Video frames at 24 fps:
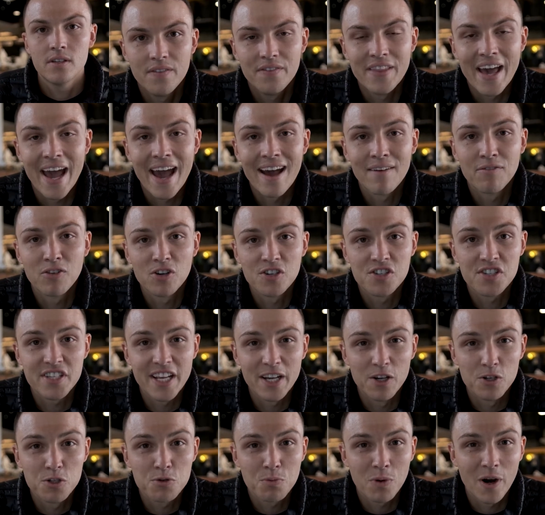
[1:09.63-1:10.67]
The average
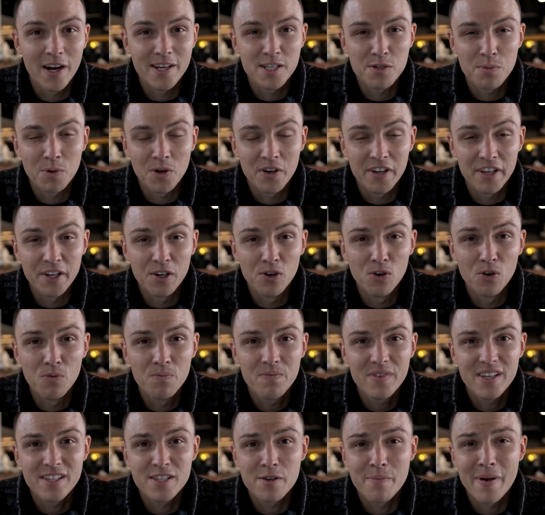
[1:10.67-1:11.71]
sales price per deal
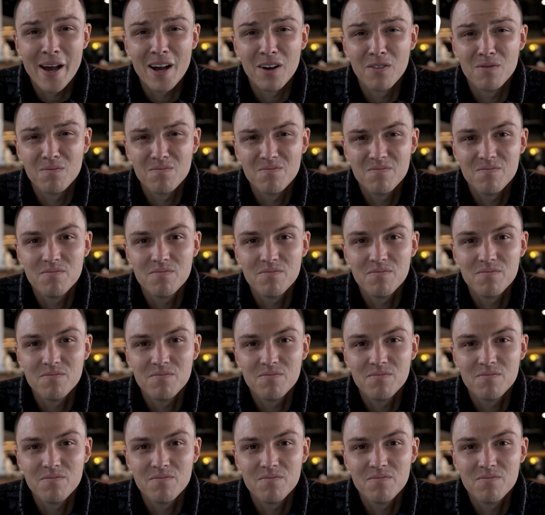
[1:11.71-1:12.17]
is about